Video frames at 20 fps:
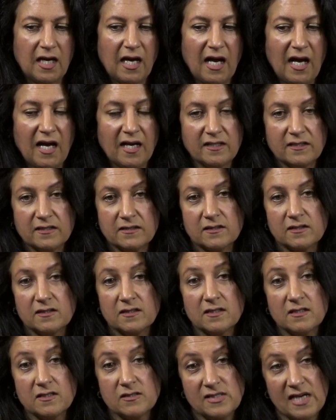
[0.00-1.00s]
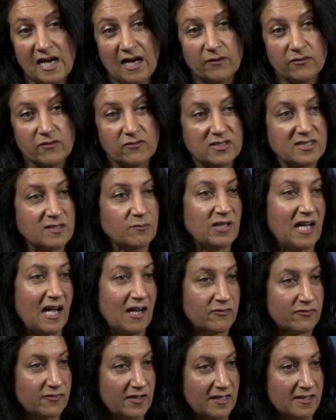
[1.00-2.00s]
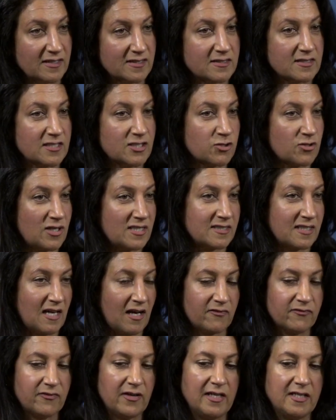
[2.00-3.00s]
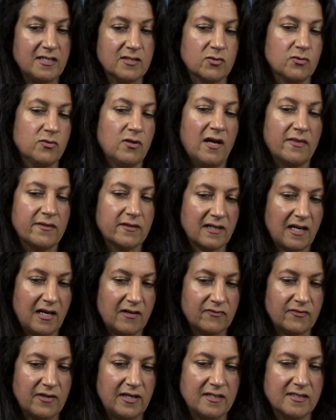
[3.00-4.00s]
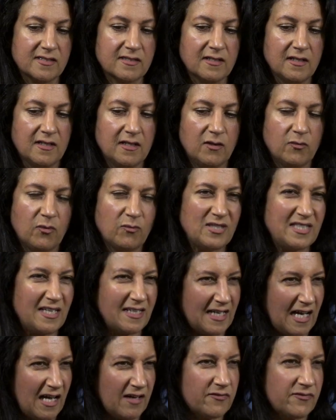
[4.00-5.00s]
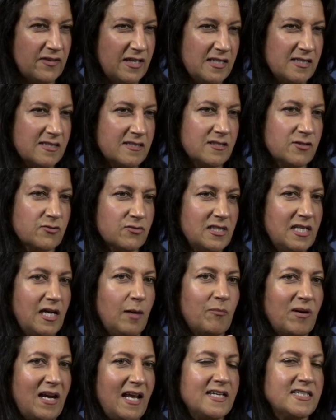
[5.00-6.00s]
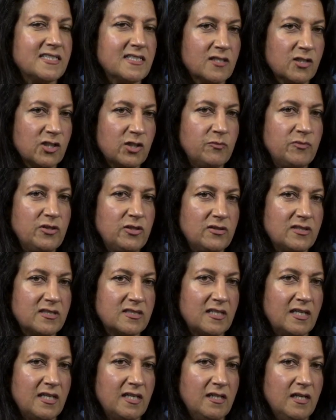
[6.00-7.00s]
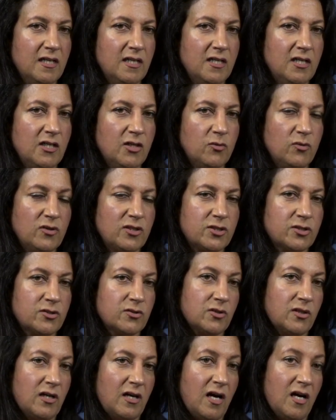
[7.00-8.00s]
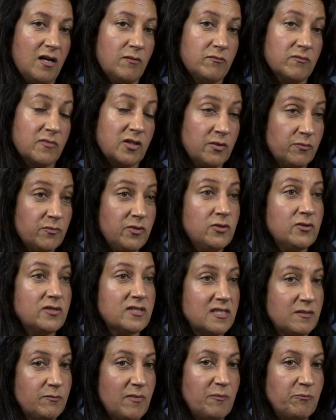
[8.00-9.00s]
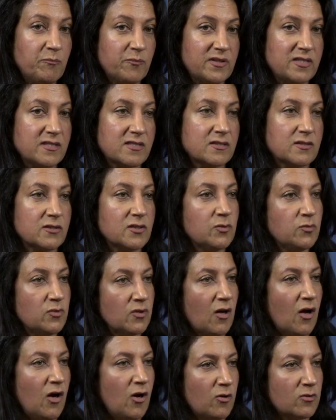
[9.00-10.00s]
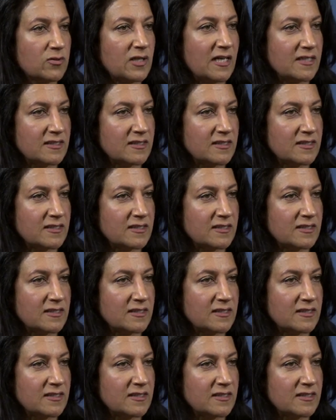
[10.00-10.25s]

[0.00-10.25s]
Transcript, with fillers: And now there are some cafes, distress cafes or other cafes. When we say cafes, it's really a place in the community which community members will hold